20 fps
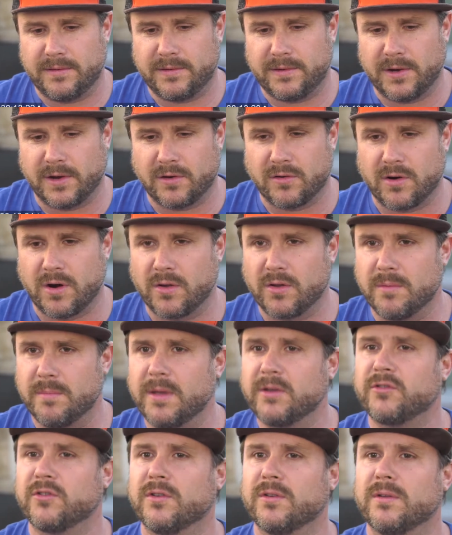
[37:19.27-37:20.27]
to grow the
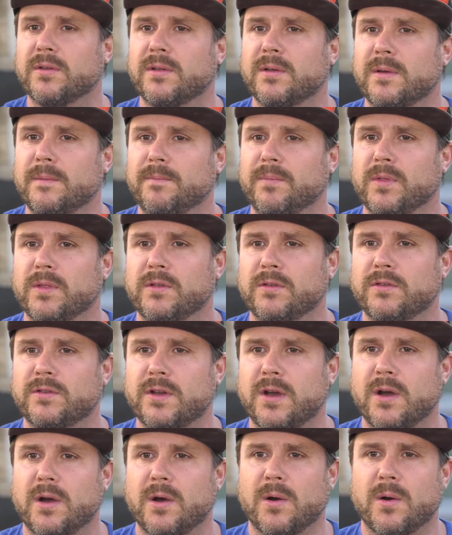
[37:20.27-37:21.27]
mission.
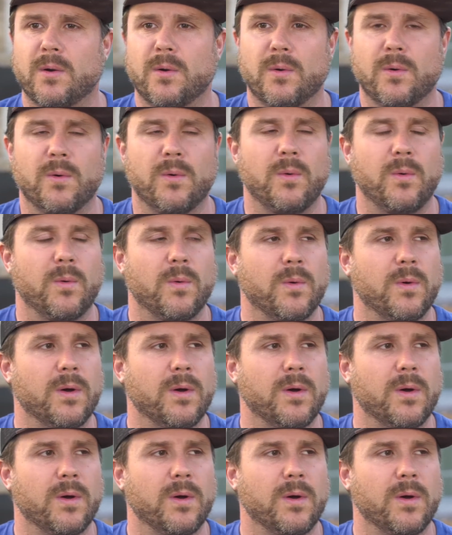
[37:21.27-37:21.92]
So